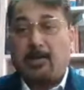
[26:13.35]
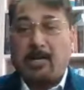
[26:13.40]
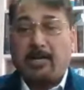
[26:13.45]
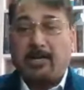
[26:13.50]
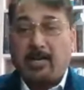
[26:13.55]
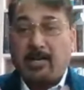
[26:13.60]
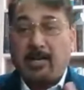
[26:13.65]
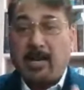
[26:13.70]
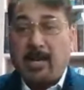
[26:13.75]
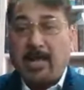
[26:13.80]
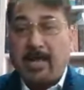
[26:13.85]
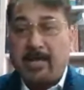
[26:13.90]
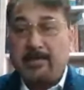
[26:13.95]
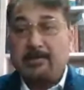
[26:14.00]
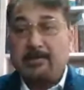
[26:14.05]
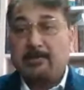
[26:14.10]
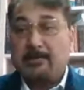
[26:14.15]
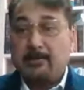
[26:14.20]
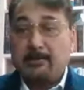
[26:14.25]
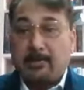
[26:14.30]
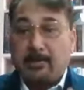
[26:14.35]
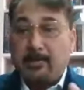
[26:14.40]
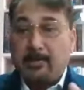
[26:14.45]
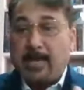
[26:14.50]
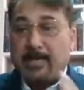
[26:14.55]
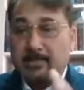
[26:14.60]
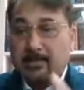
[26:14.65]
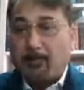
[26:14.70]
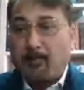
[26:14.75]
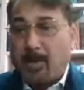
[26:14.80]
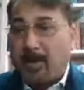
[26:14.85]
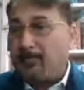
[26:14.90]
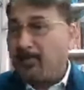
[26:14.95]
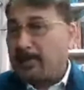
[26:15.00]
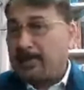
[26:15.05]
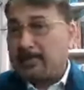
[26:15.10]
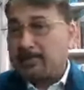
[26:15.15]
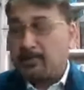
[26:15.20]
and analyze it, he has the power.